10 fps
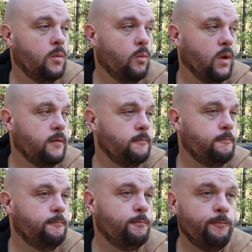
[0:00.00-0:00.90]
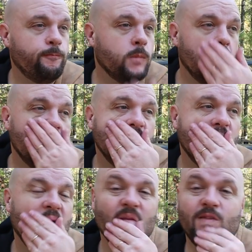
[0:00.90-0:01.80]
Well,
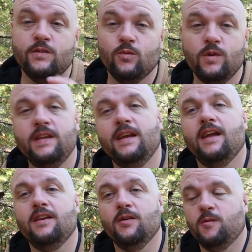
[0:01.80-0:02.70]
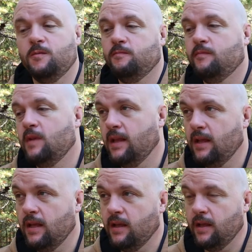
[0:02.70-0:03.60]
if there's one thing I know,
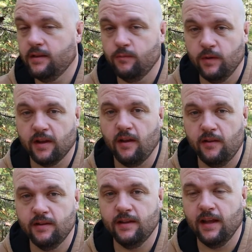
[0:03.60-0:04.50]
it's when to call it